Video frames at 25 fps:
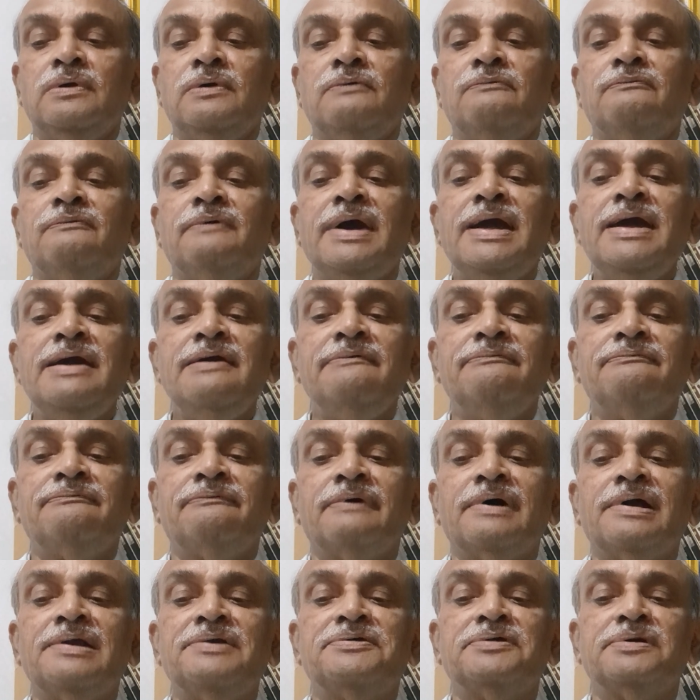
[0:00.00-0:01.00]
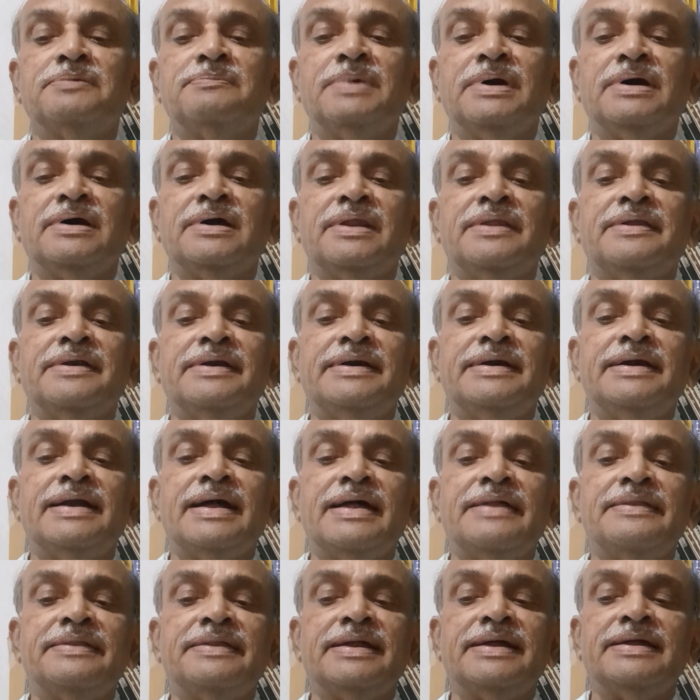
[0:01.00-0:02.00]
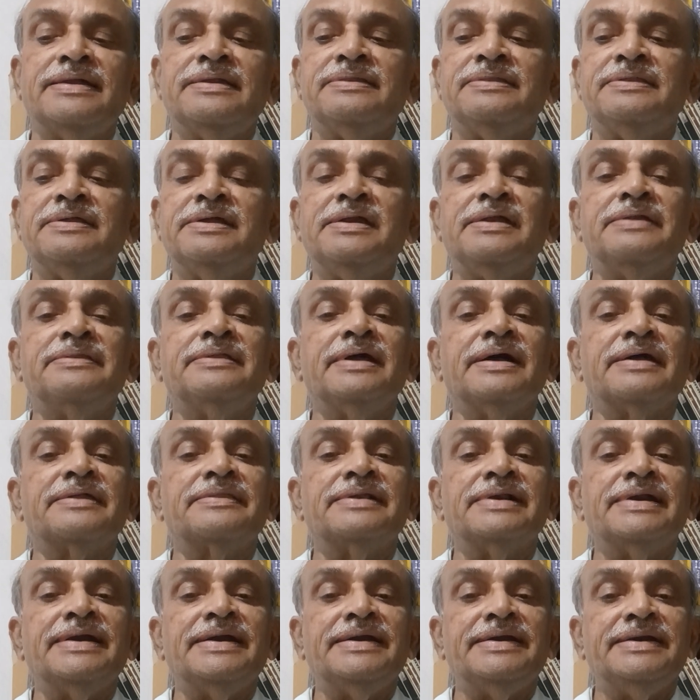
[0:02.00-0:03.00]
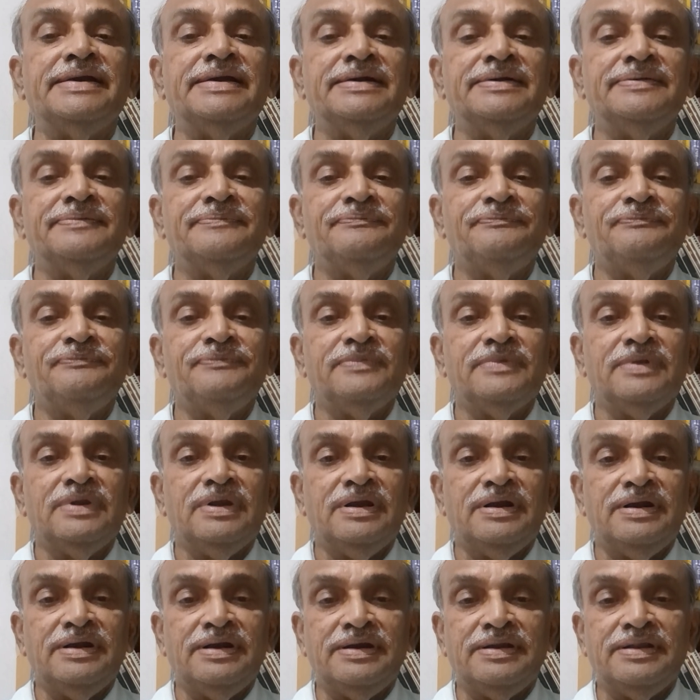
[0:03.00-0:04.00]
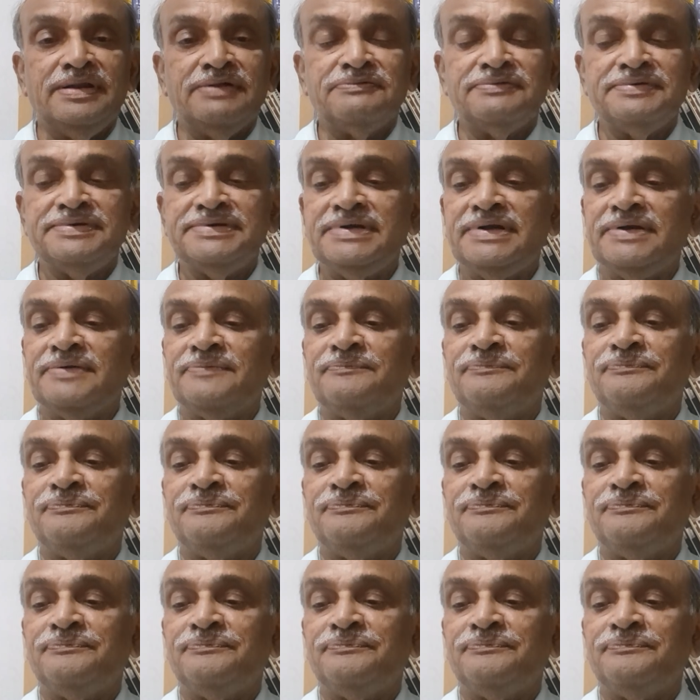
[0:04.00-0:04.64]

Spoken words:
Why fall should be considered as a serious accident? It's a question.